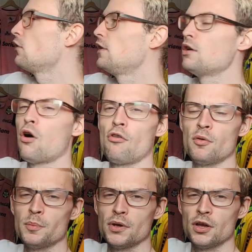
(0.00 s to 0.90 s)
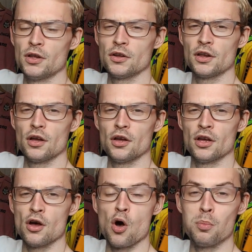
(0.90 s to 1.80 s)
the Orenburg
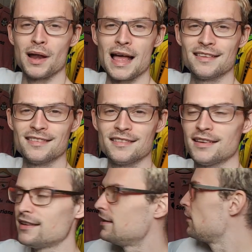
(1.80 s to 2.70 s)
Oblast, as